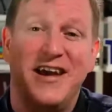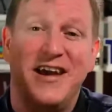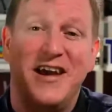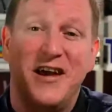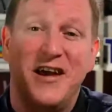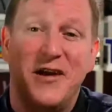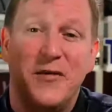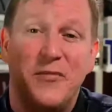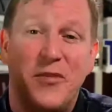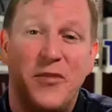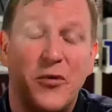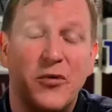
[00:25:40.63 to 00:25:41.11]

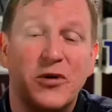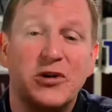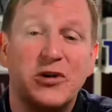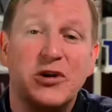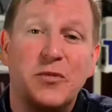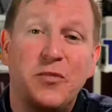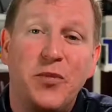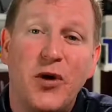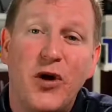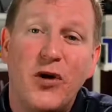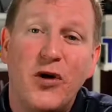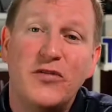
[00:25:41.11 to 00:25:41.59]
But when you
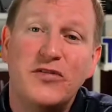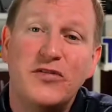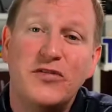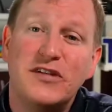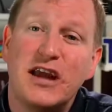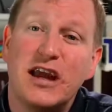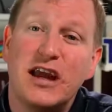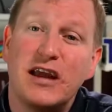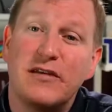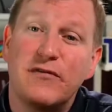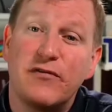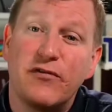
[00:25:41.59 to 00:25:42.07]
post
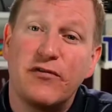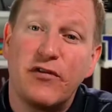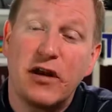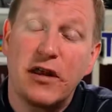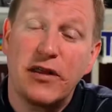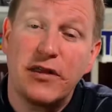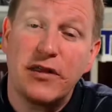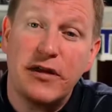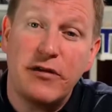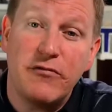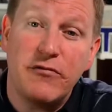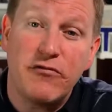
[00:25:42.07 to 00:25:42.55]
in front
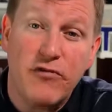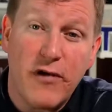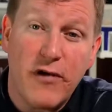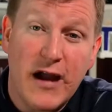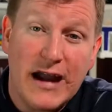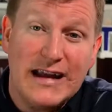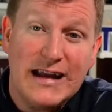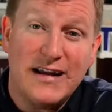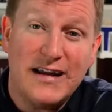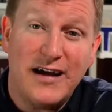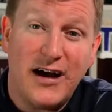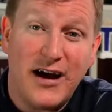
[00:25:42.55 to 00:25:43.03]
of the
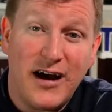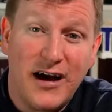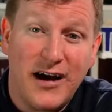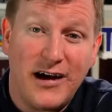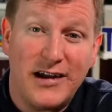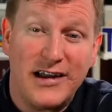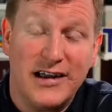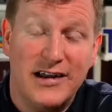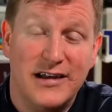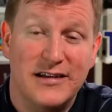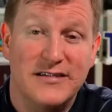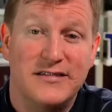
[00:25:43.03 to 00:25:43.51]
right
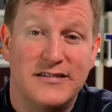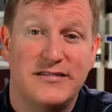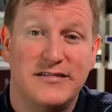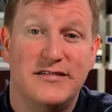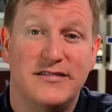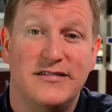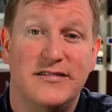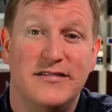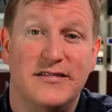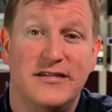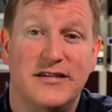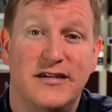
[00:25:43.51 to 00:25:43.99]
audience,